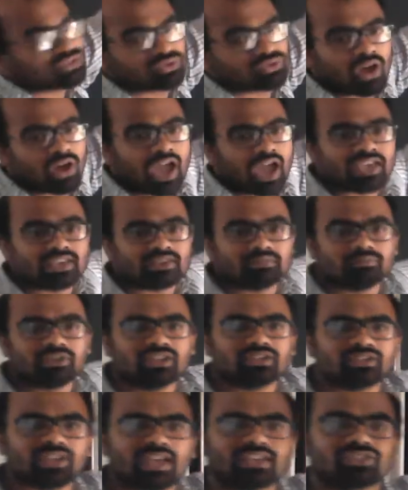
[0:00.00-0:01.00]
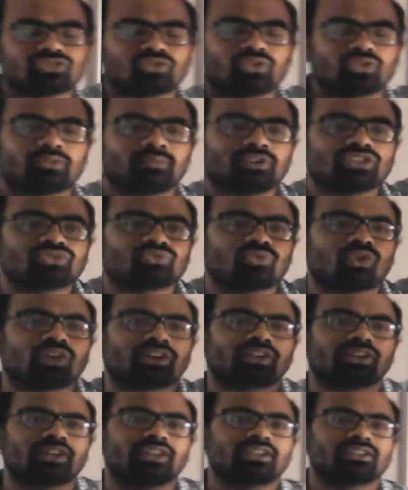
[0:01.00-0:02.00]
I means I square means what
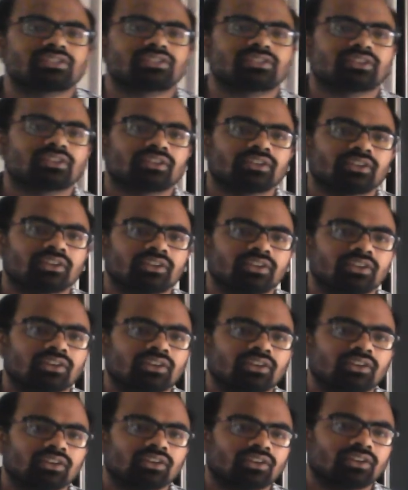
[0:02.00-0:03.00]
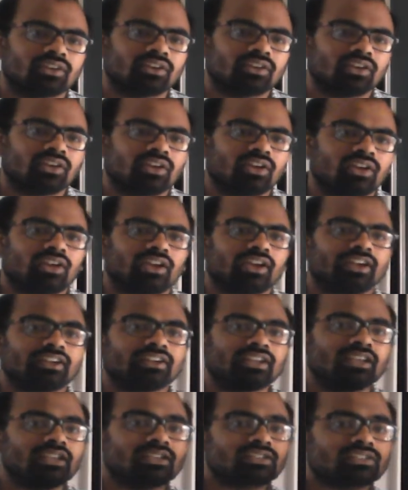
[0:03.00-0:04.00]
it is? It
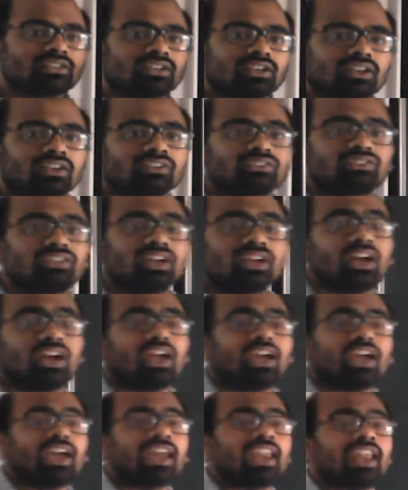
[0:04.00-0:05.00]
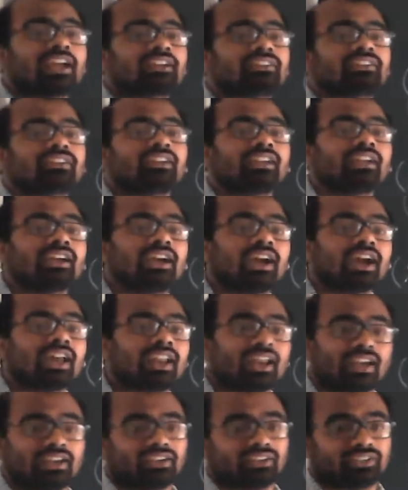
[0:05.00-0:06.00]
is the electric
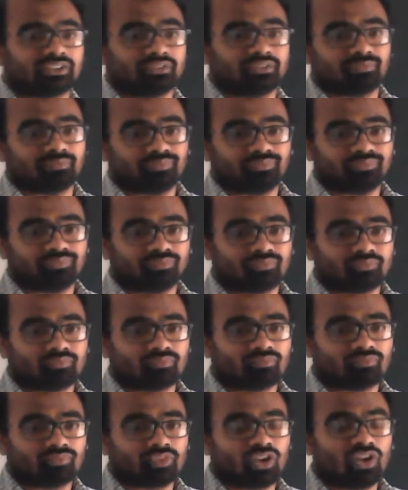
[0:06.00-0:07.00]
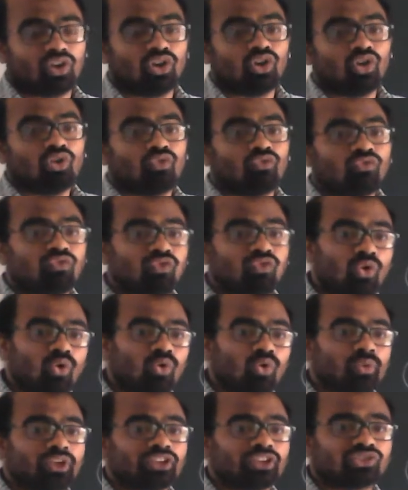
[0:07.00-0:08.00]
current
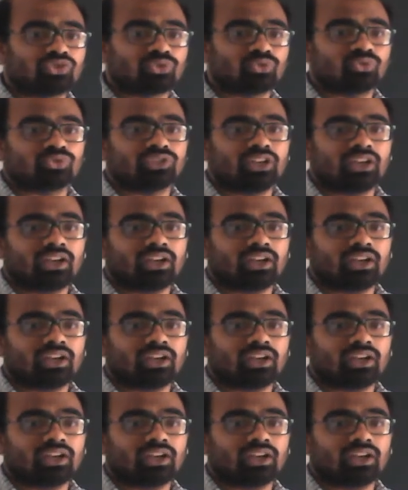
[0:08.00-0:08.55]
flowing through the